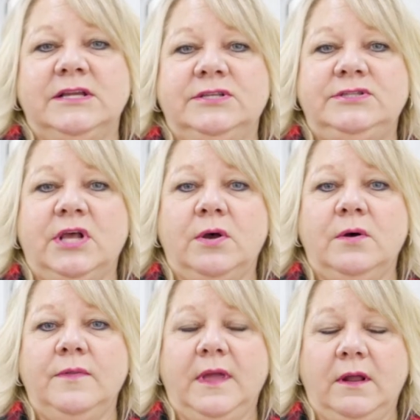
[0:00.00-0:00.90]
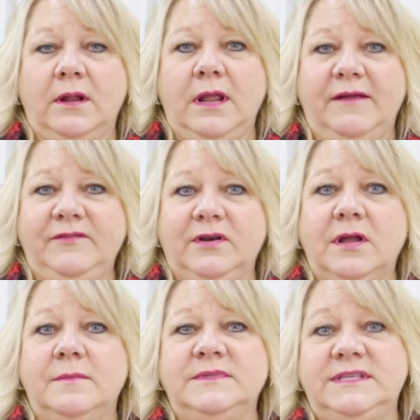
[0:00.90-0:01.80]
So after
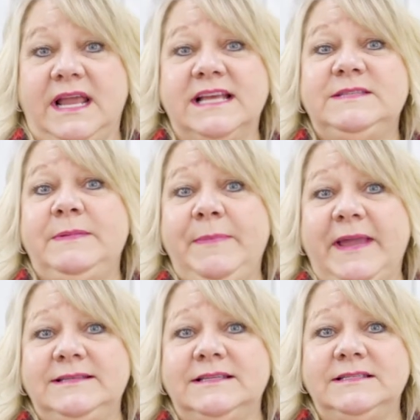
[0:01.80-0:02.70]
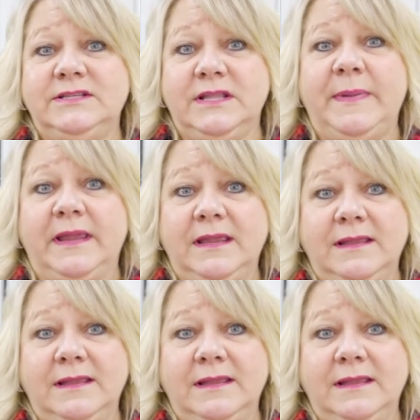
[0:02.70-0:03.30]
it comes, it has to be baked into the,